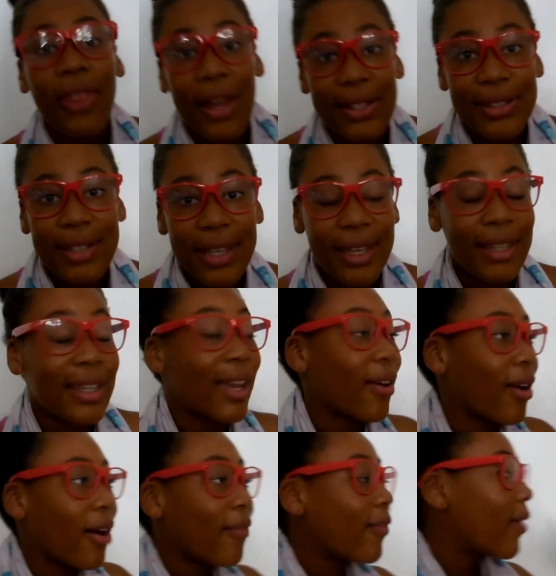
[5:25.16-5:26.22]
That's taken
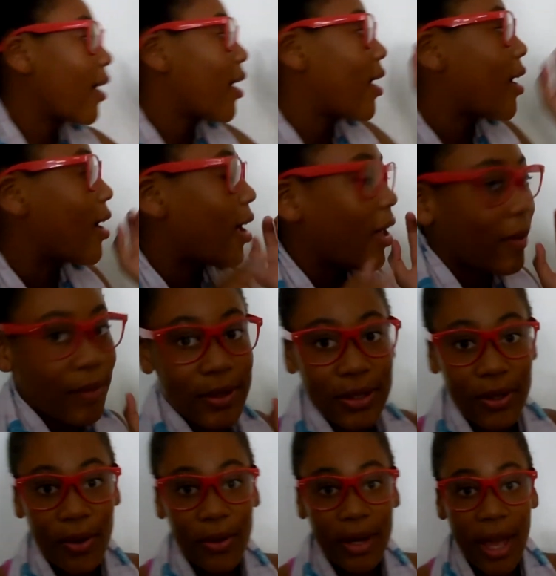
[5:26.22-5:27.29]
care of.
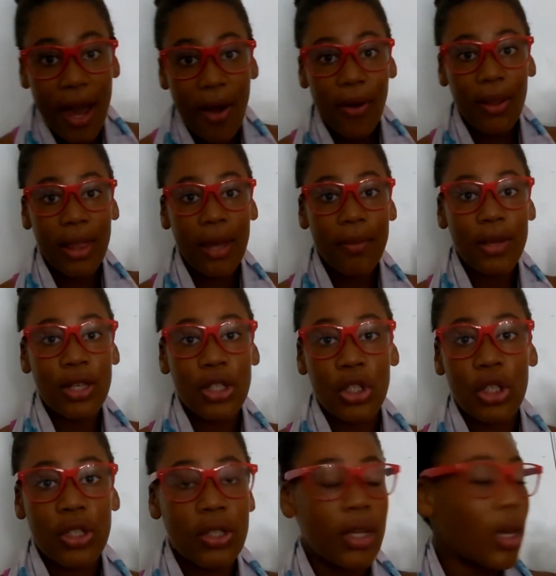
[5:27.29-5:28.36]
So now let me
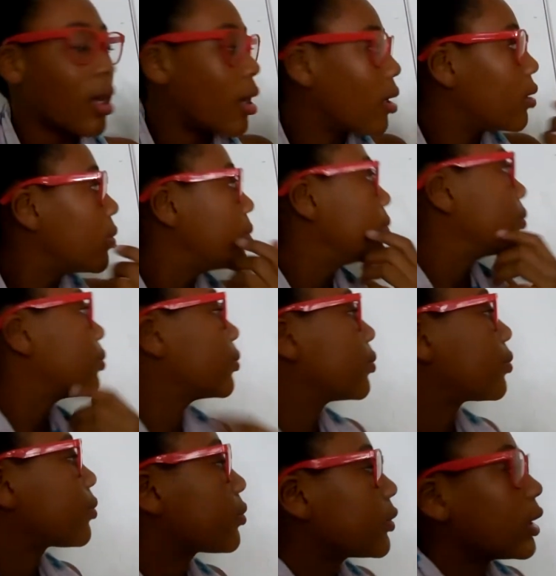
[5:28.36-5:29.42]
just,
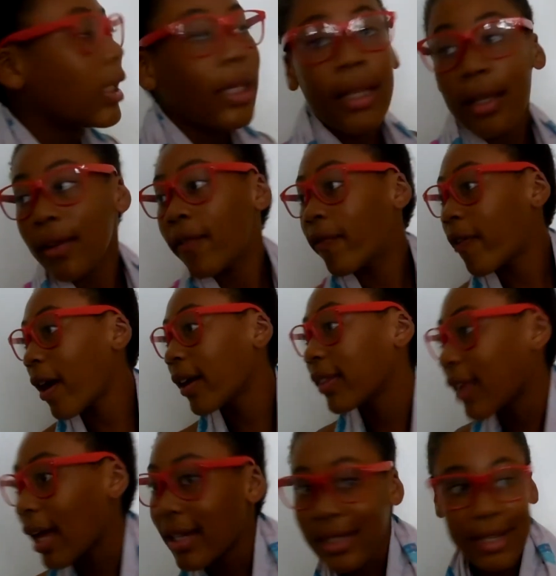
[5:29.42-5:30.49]

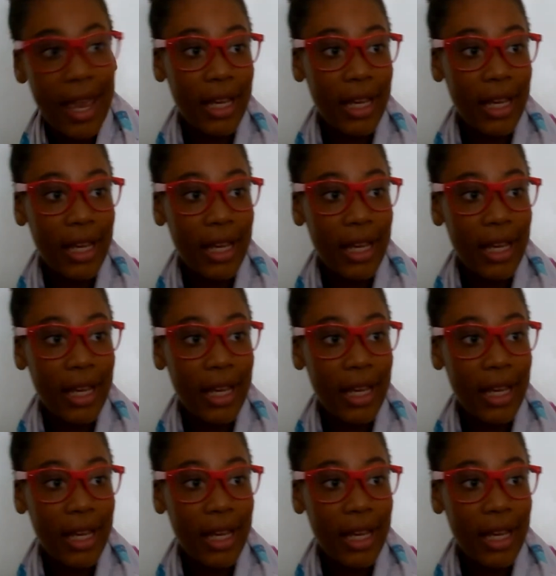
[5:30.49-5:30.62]
find that